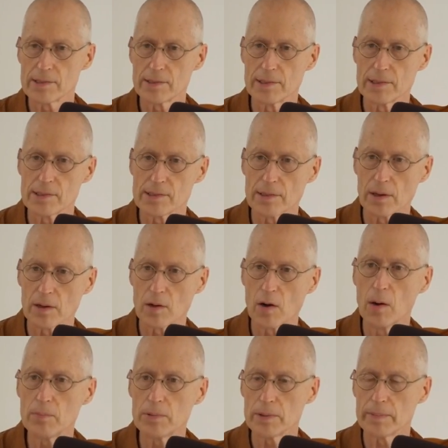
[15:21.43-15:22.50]
this uh,
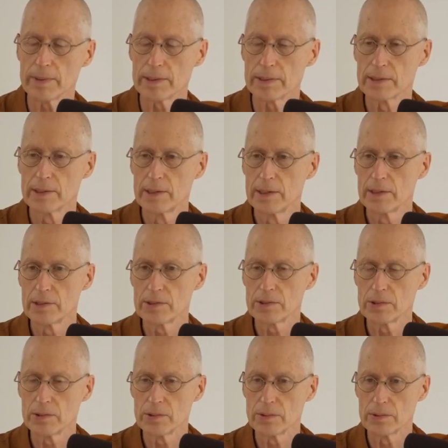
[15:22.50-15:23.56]
complement
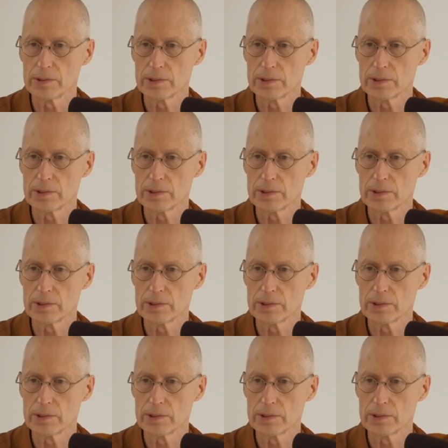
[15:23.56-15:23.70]
to,